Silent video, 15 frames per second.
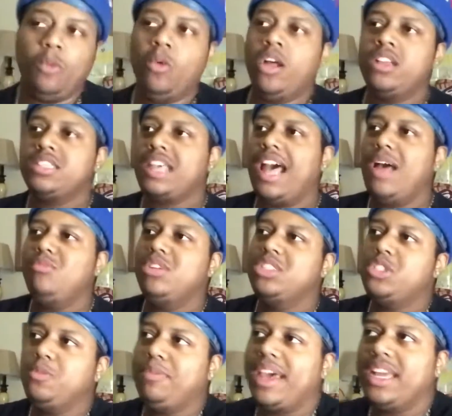OUENZA, how
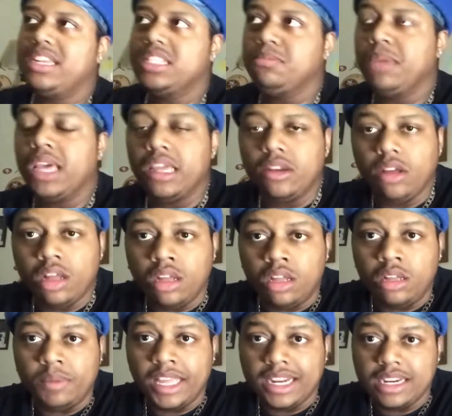much you pay this man
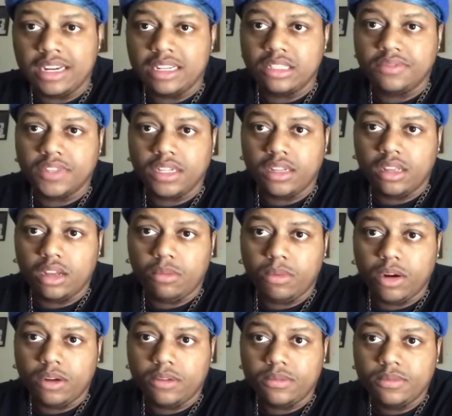to edit this video,
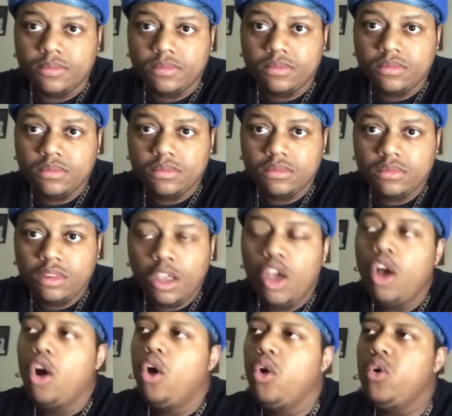bro?
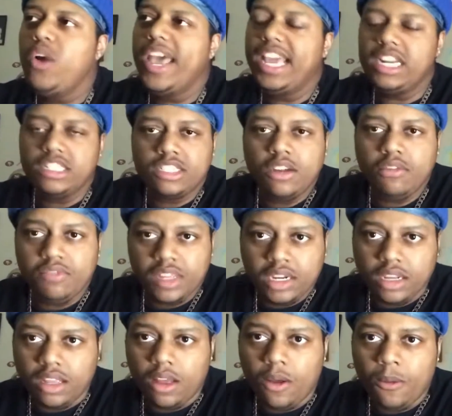Who edited your
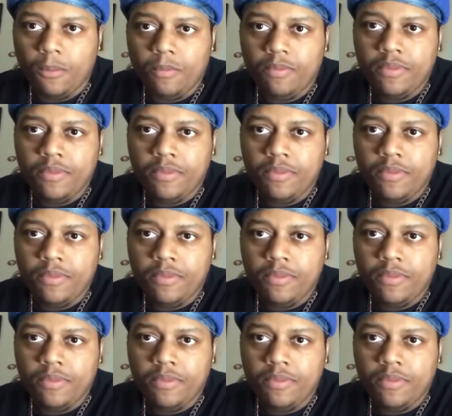video?